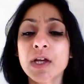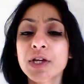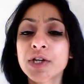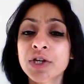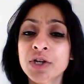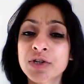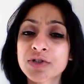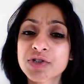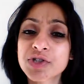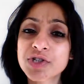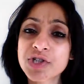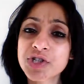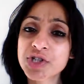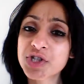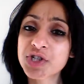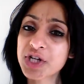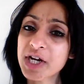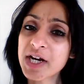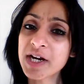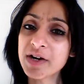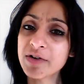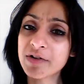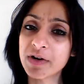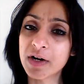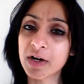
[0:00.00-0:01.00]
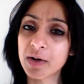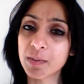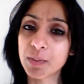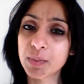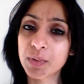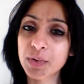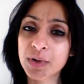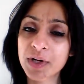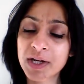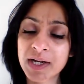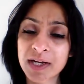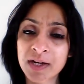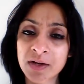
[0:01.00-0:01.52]
you know, just share it,
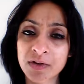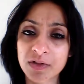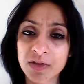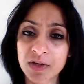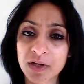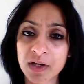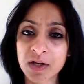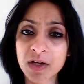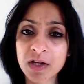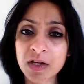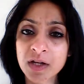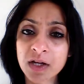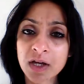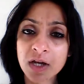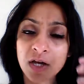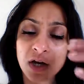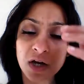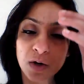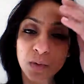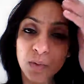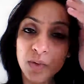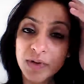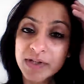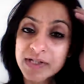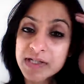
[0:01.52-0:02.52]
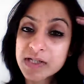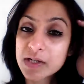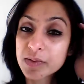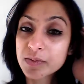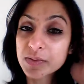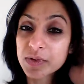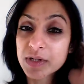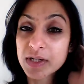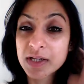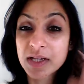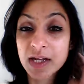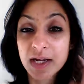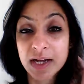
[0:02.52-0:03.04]
put it out there with
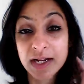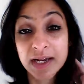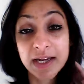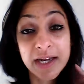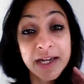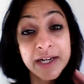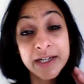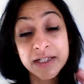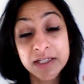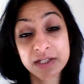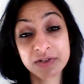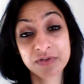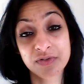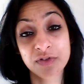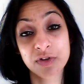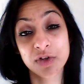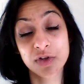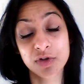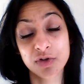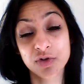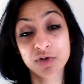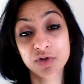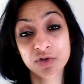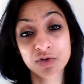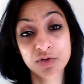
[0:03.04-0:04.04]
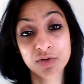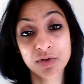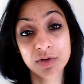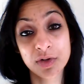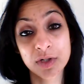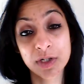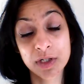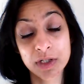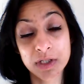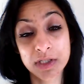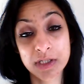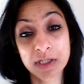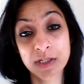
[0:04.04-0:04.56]
somebody that cares for you
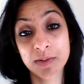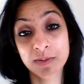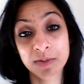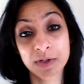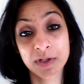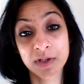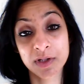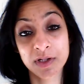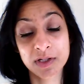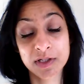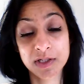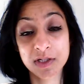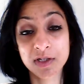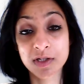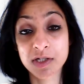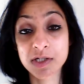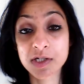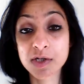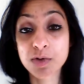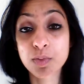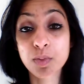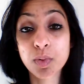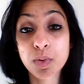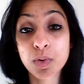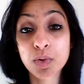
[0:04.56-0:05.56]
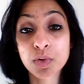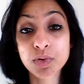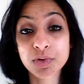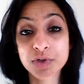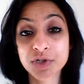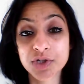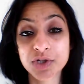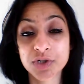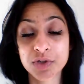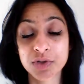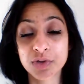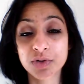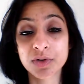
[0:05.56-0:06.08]
truly and deeply and that's going to
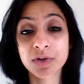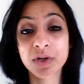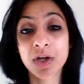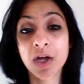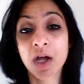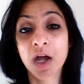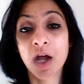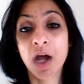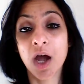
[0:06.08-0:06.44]
support you